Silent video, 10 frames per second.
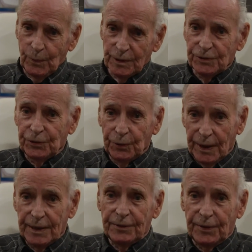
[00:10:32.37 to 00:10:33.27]
one suit
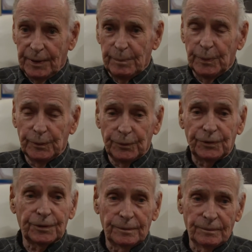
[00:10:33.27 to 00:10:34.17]
into the
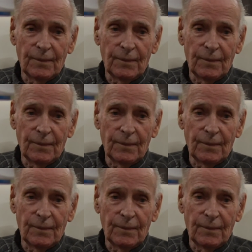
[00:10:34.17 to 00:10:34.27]
boots.